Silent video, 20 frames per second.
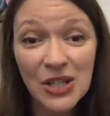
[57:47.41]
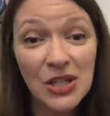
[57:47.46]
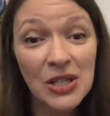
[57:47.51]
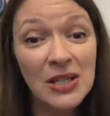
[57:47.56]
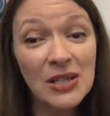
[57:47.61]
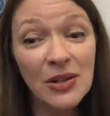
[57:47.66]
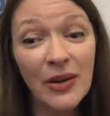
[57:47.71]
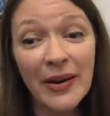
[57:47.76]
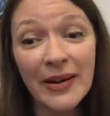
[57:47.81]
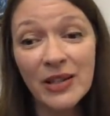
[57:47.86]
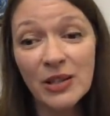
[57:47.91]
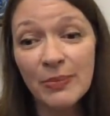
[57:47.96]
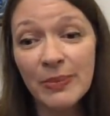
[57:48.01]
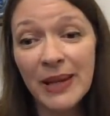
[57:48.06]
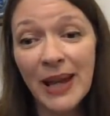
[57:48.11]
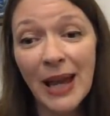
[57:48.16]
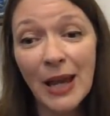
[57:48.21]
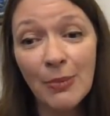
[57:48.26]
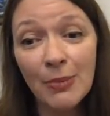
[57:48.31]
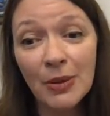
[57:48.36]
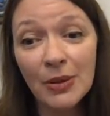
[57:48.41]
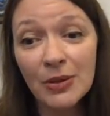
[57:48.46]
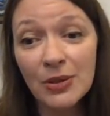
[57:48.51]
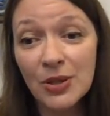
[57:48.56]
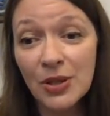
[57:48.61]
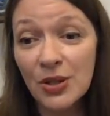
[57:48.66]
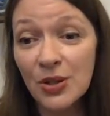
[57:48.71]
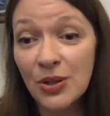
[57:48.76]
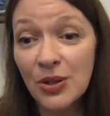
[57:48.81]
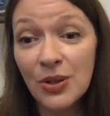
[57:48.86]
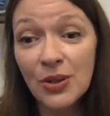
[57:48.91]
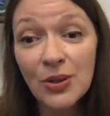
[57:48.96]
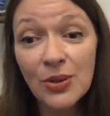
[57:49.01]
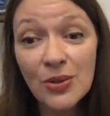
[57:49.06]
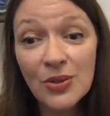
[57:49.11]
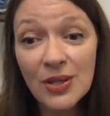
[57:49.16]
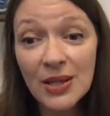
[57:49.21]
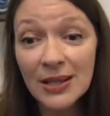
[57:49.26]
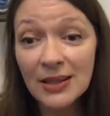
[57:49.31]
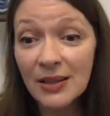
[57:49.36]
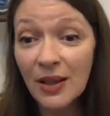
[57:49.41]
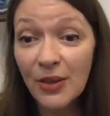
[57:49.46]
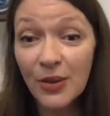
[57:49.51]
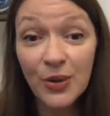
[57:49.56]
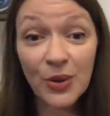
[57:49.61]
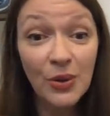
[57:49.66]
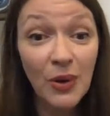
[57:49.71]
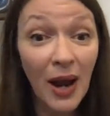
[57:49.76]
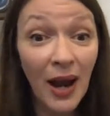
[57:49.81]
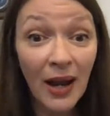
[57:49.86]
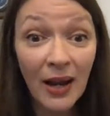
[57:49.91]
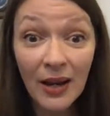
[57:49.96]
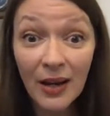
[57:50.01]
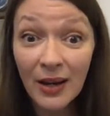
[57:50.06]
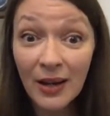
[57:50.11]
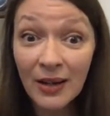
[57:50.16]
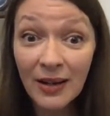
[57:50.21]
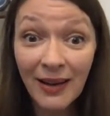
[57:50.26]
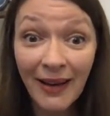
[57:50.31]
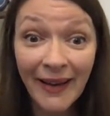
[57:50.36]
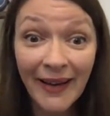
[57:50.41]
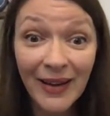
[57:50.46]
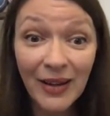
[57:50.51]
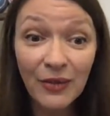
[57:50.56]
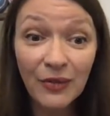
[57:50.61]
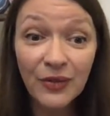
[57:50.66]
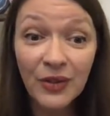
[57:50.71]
She's going to be able to use it throughout her life,